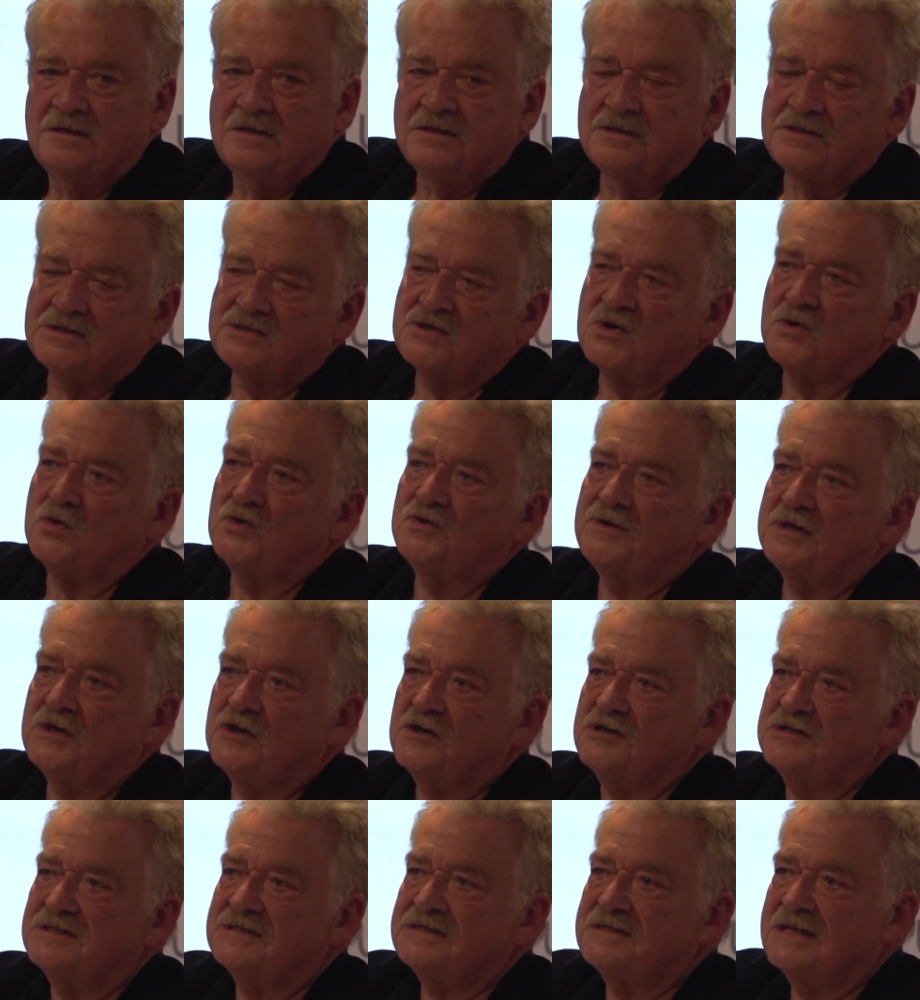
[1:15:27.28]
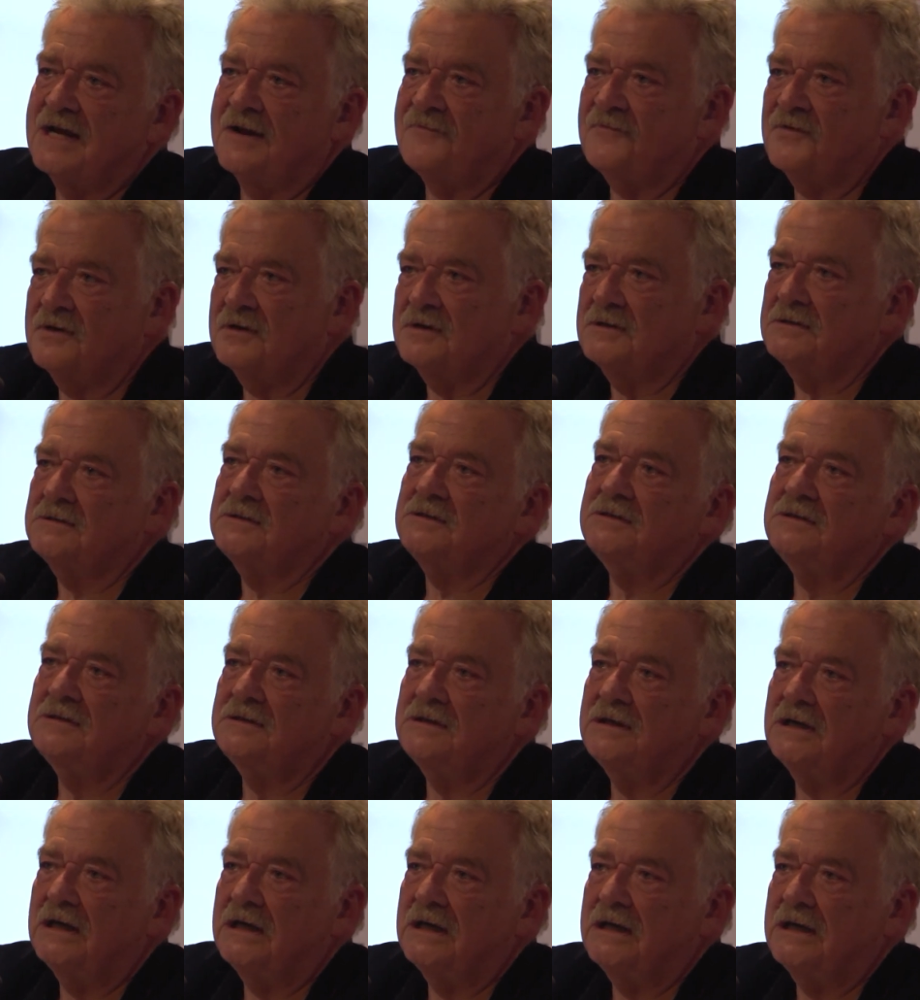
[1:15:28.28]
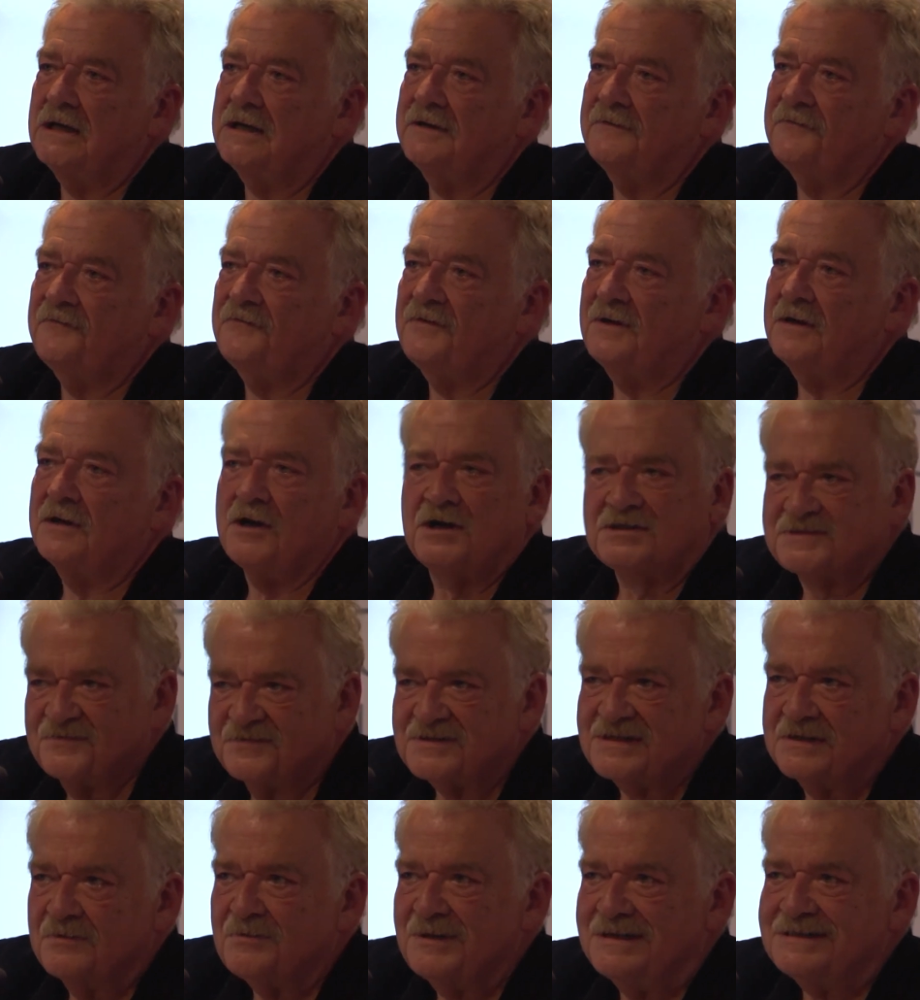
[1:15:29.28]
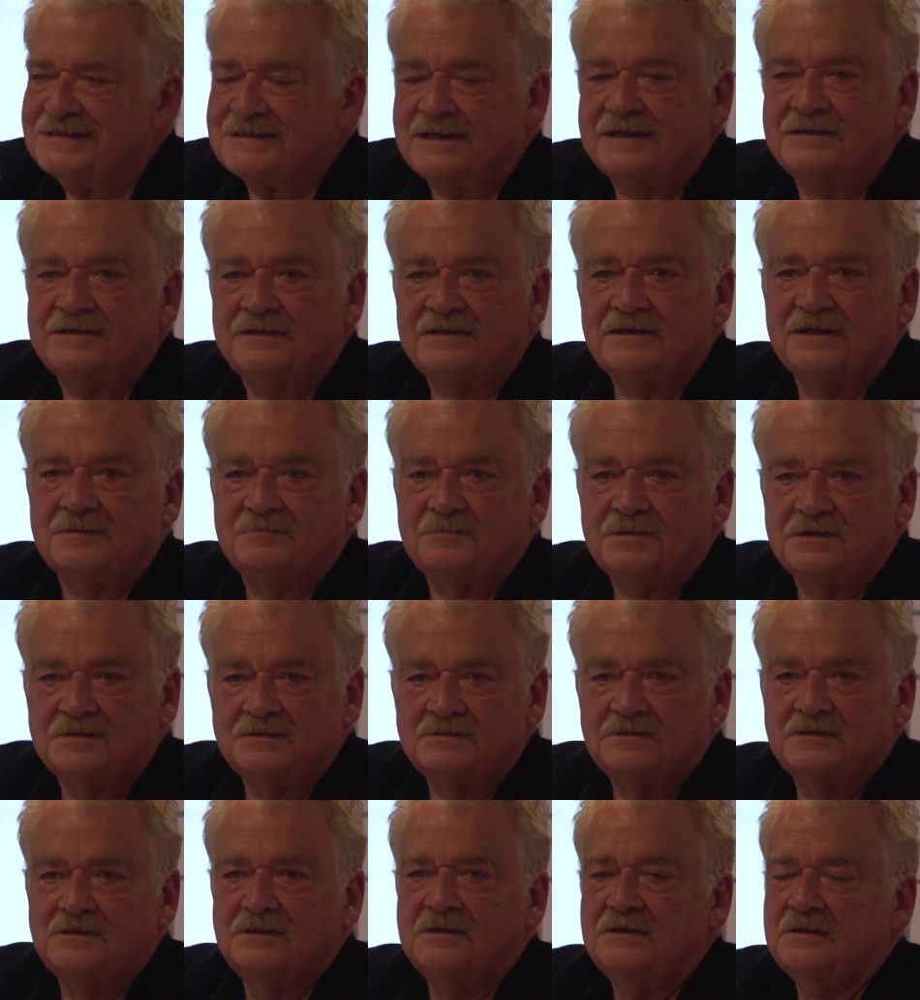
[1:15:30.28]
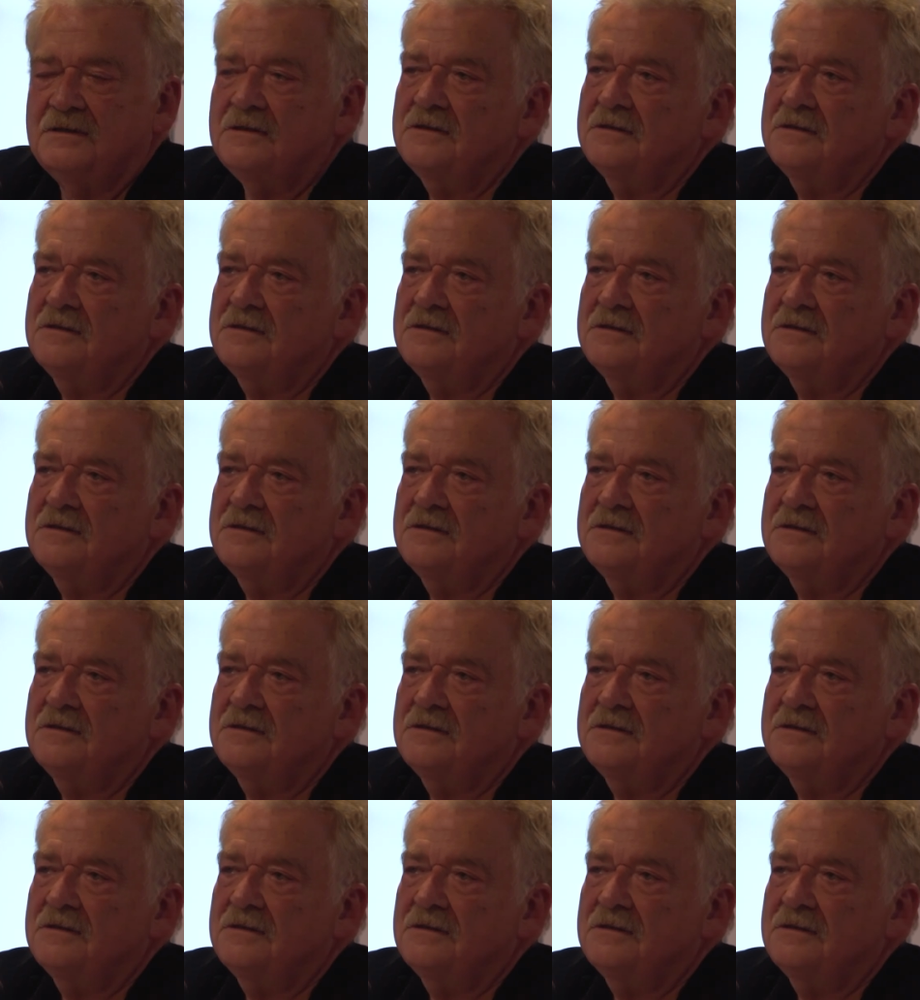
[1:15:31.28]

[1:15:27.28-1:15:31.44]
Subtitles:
So there are several philosophers, and I will say the number,